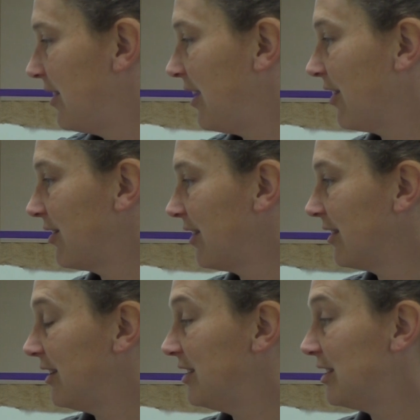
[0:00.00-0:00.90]
The other
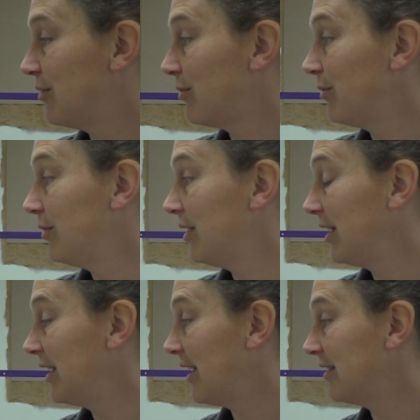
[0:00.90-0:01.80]
thing that he did
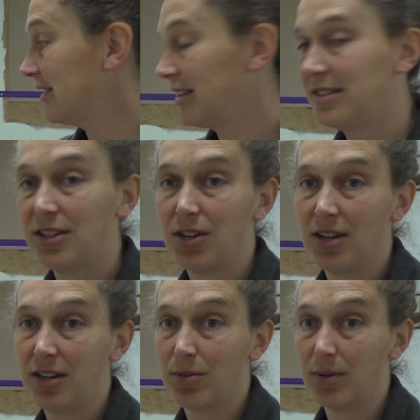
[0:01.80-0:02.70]
really nicely is he
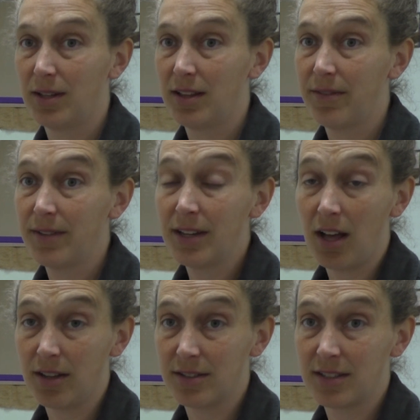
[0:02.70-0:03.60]
created a really lovely
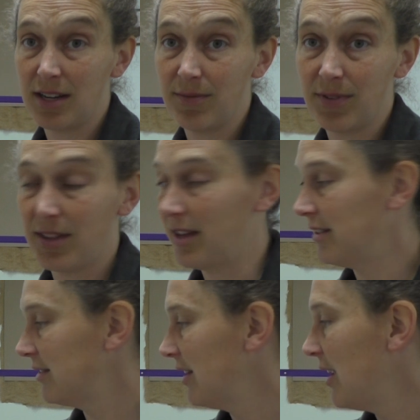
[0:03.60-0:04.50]
color scheme for
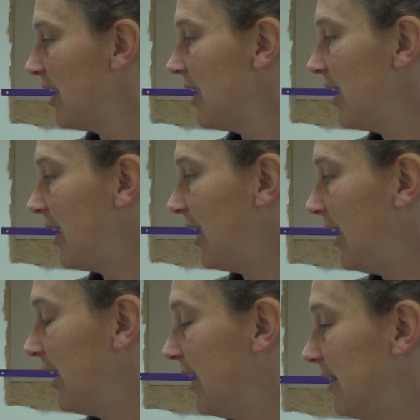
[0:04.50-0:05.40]
this,
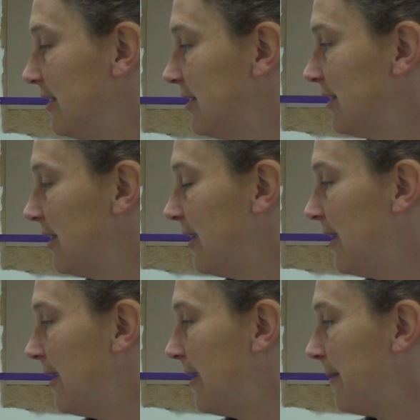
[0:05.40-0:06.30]
and
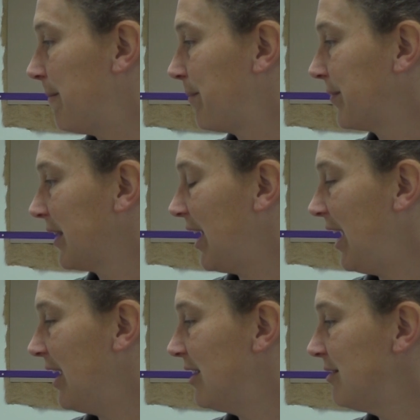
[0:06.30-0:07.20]

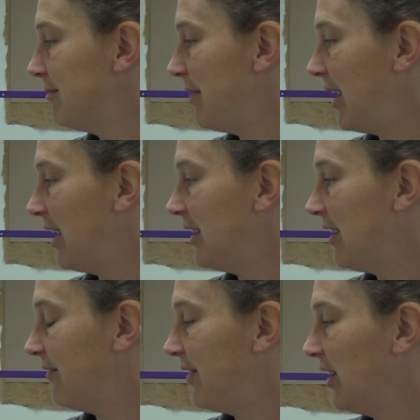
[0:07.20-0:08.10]
made
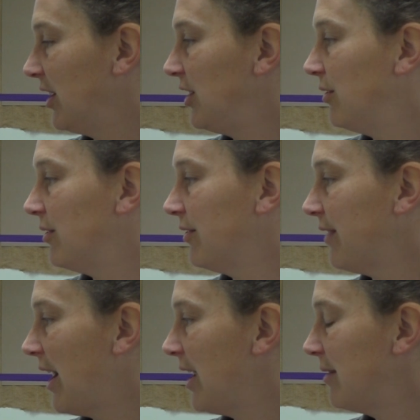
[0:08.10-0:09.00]
it very
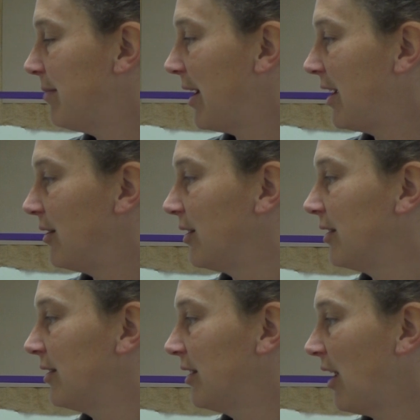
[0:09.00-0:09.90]
unified by
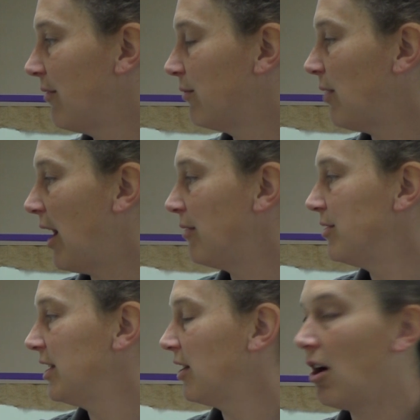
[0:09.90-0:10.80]
kind of
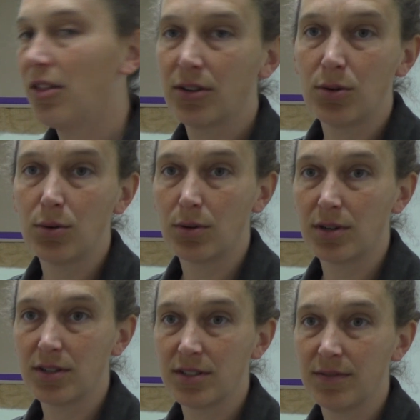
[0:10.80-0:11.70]
rounding all the
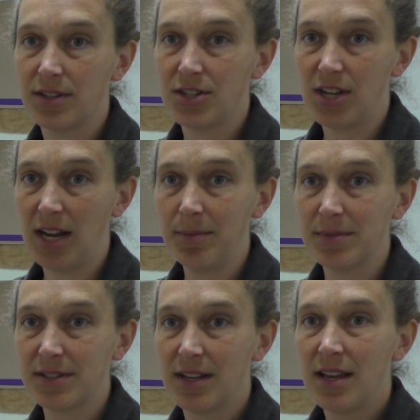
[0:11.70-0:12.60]
corners of the
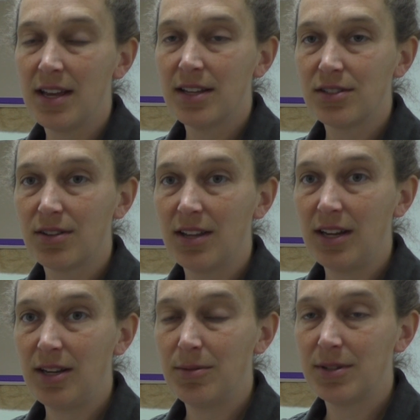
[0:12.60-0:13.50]
shapes so
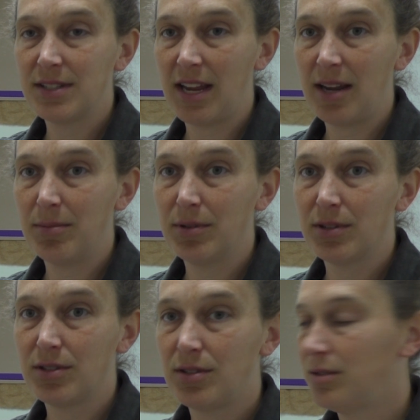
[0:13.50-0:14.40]
that he was
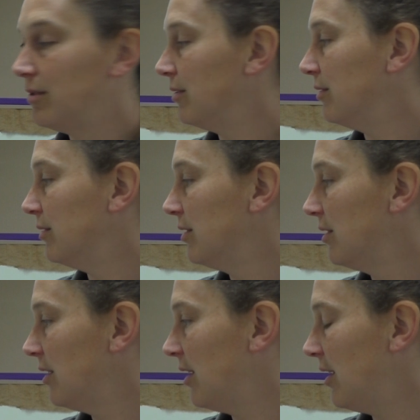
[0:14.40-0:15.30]
able to
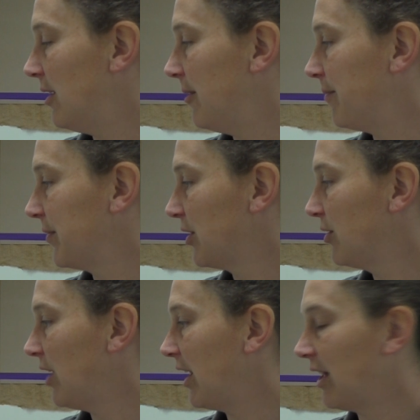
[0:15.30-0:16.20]

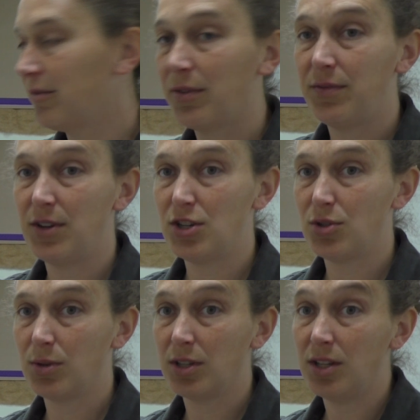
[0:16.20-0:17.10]
create kind of a
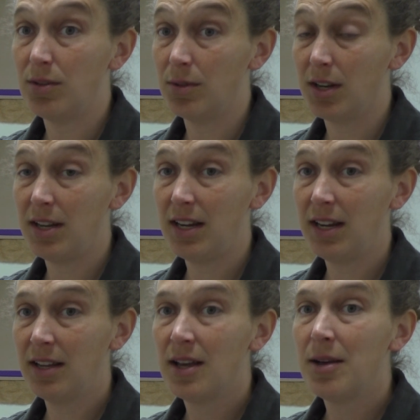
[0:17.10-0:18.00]
visual
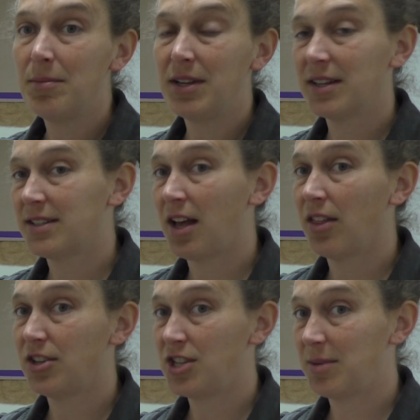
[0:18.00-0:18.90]
unity because all
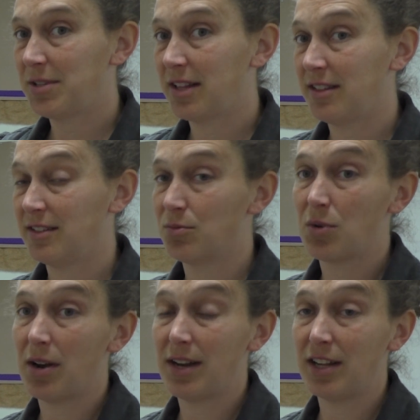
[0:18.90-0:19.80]
the shapes had these
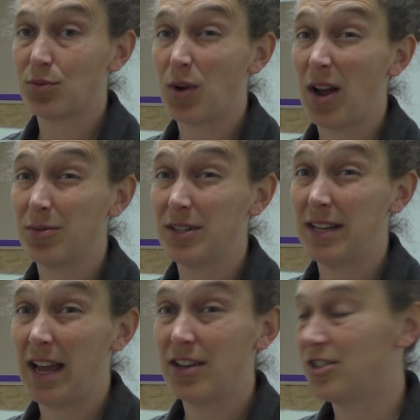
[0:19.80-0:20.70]
nice
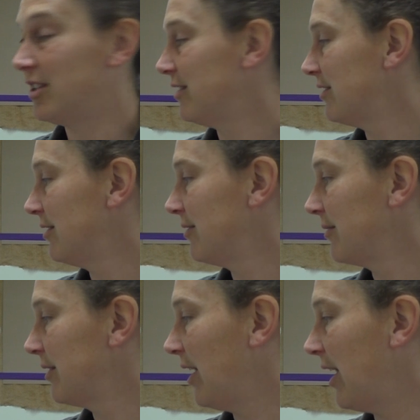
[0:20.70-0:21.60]
rounded edges,
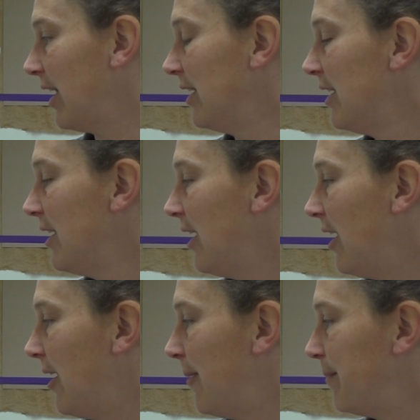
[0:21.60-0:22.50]
okay?
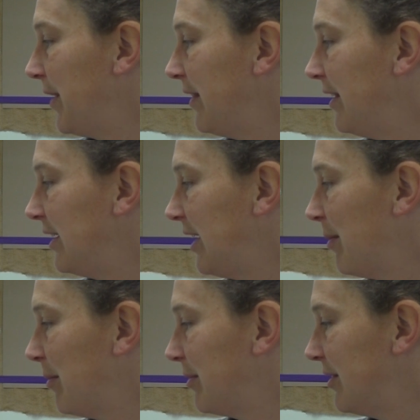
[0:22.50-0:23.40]
And then he
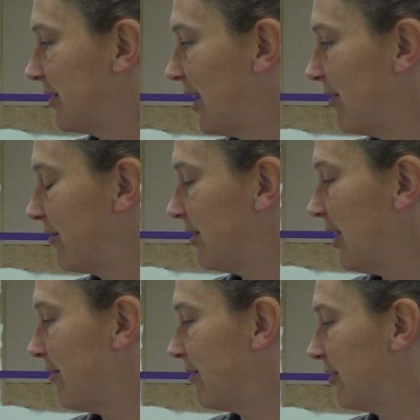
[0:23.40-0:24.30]
came up with this kind of
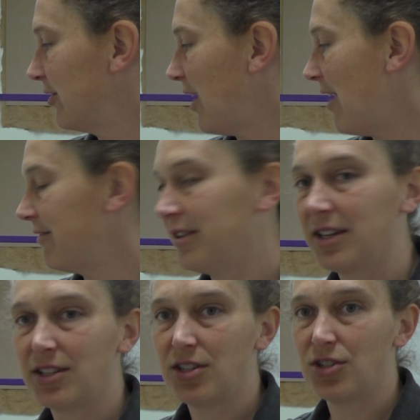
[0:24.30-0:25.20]
clever
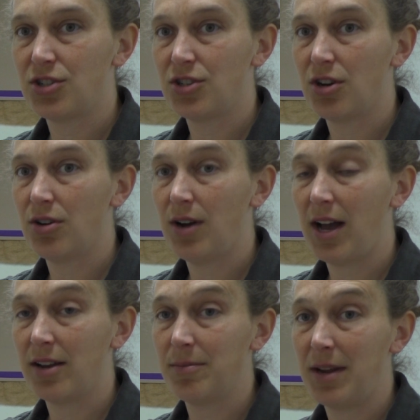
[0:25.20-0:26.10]
graphic to show
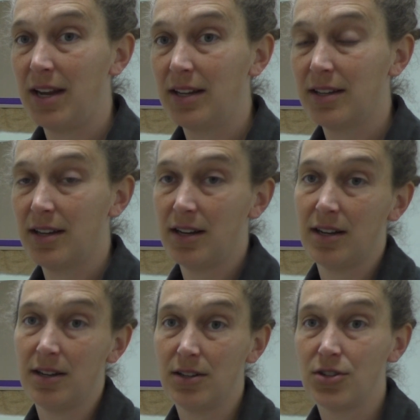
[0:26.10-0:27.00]
how to make
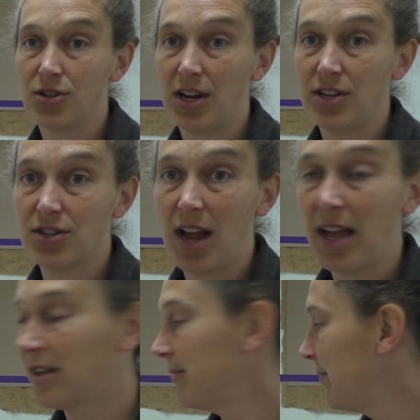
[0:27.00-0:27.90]
a train
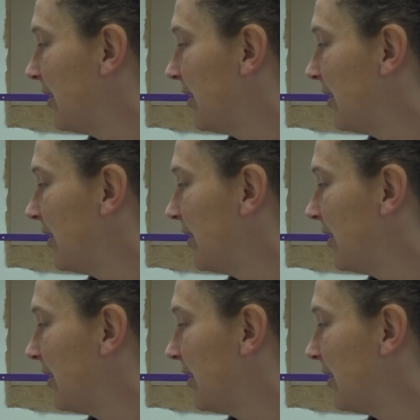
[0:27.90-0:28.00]
track.